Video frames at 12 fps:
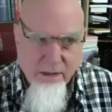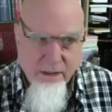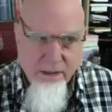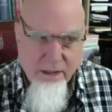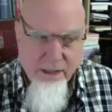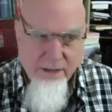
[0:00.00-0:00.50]

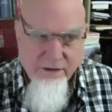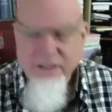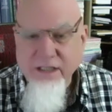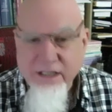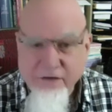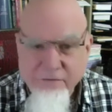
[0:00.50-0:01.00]
uh, I think
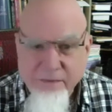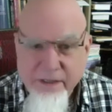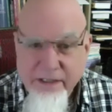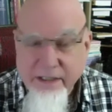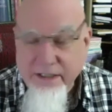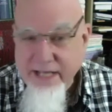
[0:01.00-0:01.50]
the
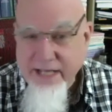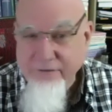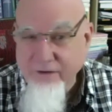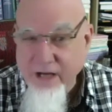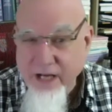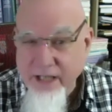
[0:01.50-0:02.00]
government
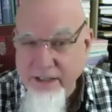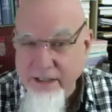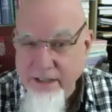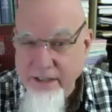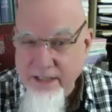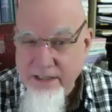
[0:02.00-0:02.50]
identified
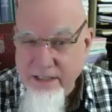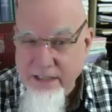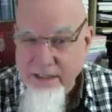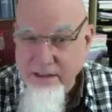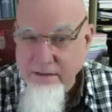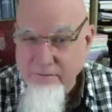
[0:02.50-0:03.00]
in
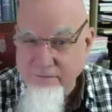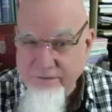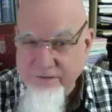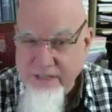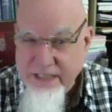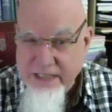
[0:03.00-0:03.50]

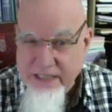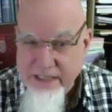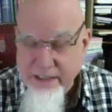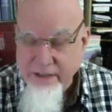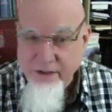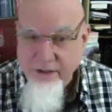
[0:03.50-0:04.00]

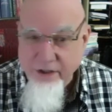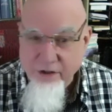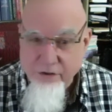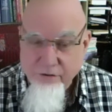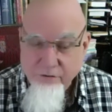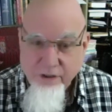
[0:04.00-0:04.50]
1915 in
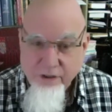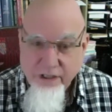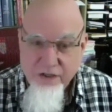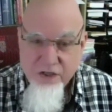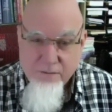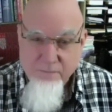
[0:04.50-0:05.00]
their
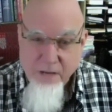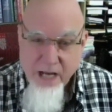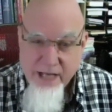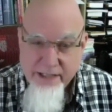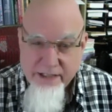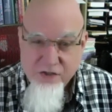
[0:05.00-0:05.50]
religious
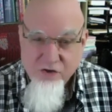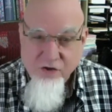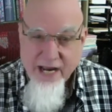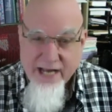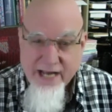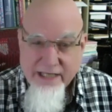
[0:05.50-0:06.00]
bodies
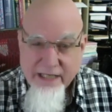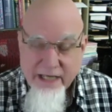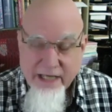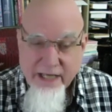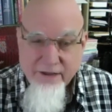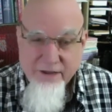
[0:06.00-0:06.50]
tract
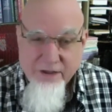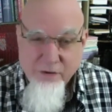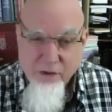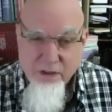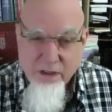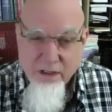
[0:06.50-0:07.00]
that there
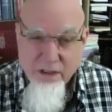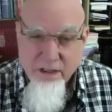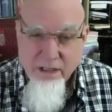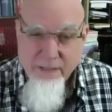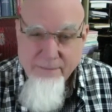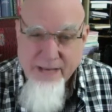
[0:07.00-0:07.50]

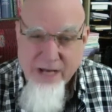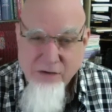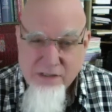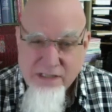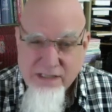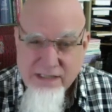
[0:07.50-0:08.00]
were
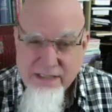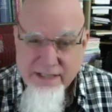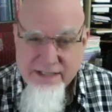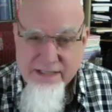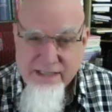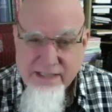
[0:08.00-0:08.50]
about
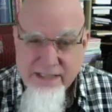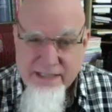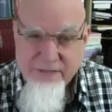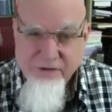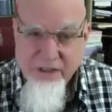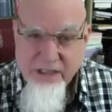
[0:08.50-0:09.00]
60
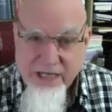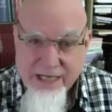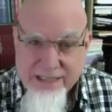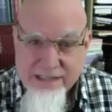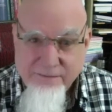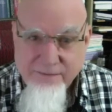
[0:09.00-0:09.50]
different
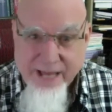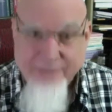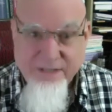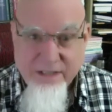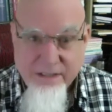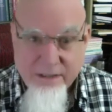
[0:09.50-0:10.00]
kinds of
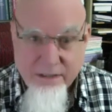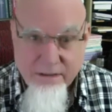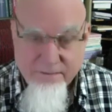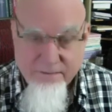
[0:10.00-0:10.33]
Baptists.